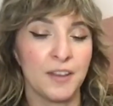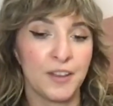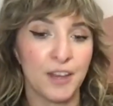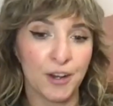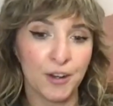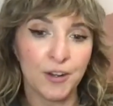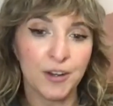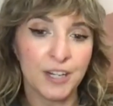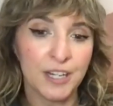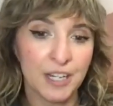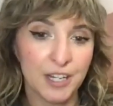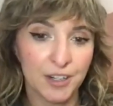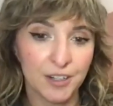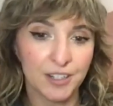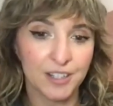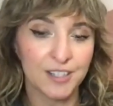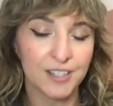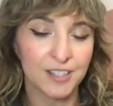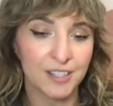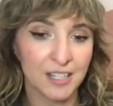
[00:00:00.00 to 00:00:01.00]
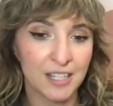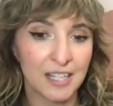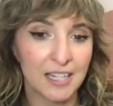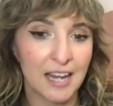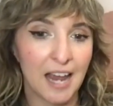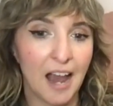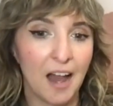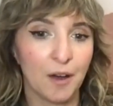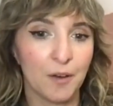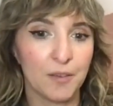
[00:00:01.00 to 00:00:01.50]
they are here to
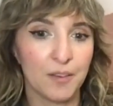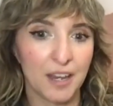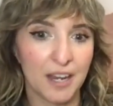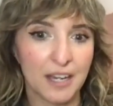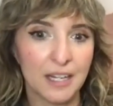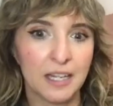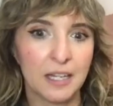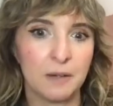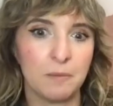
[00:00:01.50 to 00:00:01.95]
see how they